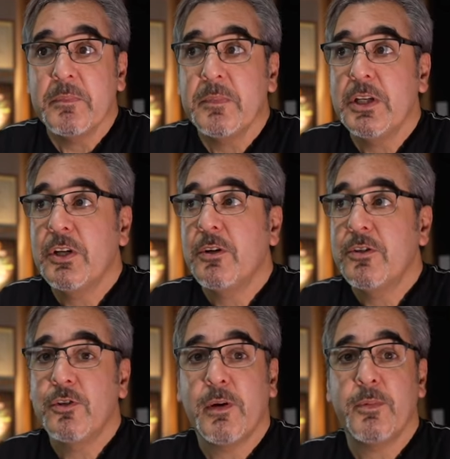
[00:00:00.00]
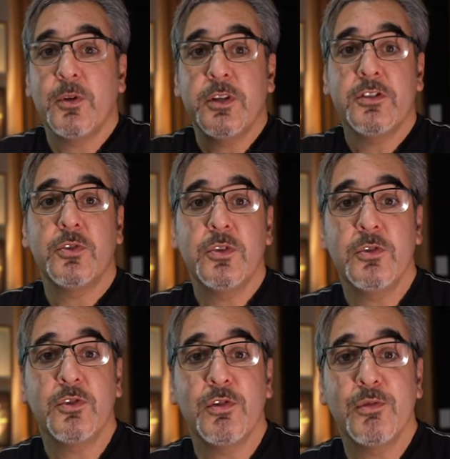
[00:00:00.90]
you know, you upload it to
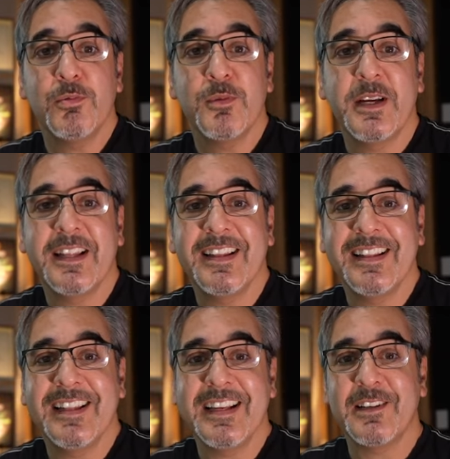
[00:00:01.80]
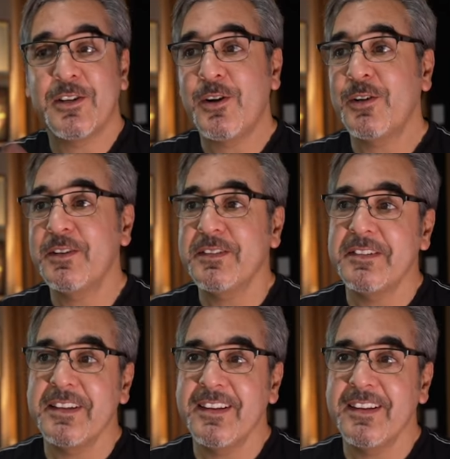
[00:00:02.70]
YouTube and then later on